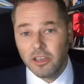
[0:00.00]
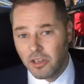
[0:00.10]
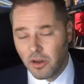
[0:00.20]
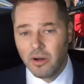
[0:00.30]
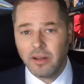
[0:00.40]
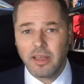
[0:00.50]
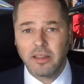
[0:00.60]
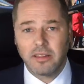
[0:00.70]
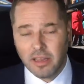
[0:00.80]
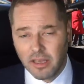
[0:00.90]
You know how they
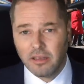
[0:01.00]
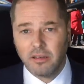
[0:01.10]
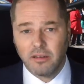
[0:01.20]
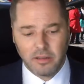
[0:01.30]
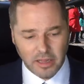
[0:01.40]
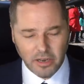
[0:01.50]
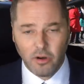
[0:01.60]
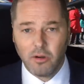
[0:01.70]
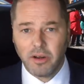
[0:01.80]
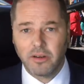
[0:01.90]
think they
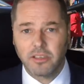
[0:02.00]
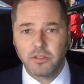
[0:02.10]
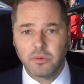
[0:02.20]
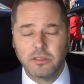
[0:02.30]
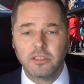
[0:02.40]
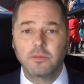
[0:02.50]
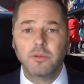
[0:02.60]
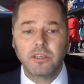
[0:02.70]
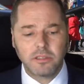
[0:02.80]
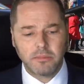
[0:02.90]
know America's worse? It's
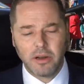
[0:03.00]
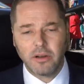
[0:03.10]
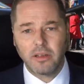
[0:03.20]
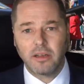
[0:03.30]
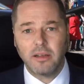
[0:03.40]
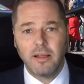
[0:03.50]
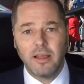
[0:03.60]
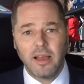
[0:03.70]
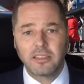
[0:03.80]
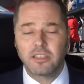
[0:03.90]
because America
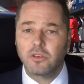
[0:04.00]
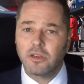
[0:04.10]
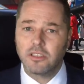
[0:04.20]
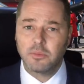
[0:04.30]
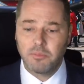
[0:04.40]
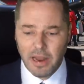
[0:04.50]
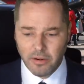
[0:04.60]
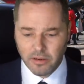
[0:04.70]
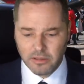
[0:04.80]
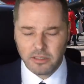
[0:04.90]
has a
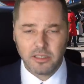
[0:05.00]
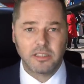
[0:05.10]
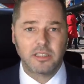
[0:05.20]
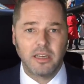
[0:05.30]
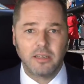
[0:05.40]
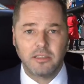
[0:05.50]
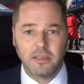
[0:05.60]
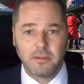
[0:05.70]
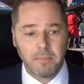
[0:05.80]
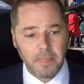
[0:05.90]
transparent
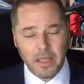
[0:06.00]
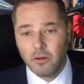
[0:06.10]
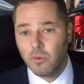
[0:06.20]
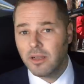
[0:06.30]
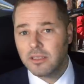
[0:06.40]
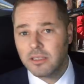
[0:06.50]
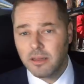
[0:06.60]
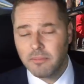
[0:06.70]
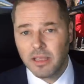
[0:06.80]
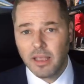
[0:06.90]
society. When
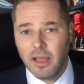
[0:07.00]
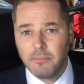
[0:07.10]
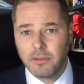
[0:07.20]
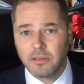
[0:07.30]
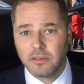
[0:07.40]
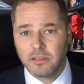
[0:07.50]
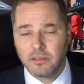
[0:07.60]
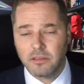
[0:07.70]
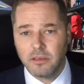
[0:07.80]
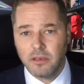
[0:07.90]
something
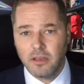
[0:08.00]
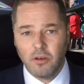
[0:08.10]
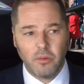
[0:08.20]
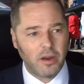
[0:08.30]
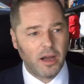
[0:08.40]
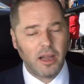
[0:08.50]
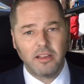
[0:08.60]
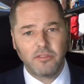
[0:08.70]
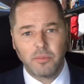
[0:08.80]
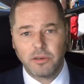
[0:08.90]
happens, when a
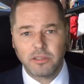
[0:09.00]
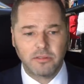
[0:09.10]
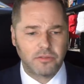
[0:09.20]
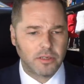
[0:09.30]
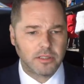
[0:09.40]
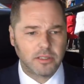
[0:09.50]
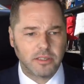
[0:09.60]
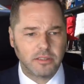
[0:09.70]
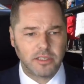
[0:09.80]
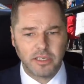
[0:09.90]
high-level person, for
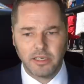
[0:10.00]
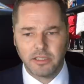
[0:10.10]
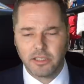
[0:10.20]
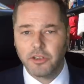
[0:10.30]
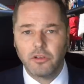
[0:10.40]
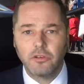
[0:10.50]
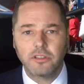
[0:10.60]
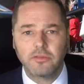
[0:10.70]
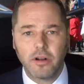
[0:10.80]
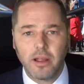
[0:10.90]
instance, is
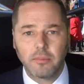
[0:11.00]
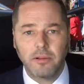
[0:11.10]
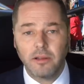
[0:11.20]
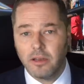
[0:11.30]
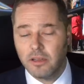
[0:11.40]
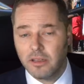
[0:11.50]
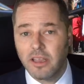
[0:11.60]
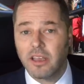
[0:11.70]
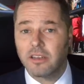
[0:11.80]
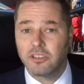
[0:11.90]
accused of rape, they
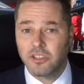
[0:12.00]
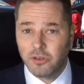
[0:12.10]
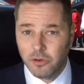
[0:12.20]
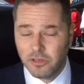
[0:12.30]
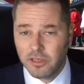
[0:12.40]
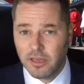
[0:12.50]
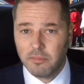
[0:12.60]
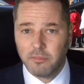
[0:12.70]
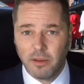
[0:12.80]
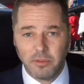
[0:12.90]
get scrutiny,
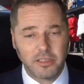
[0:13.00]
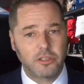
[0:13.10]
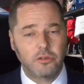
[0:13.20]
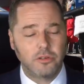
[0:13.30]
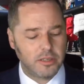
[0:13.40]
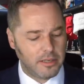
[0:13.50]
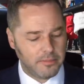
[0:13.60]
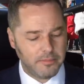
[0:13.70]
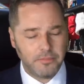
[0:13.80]
public scrutiny.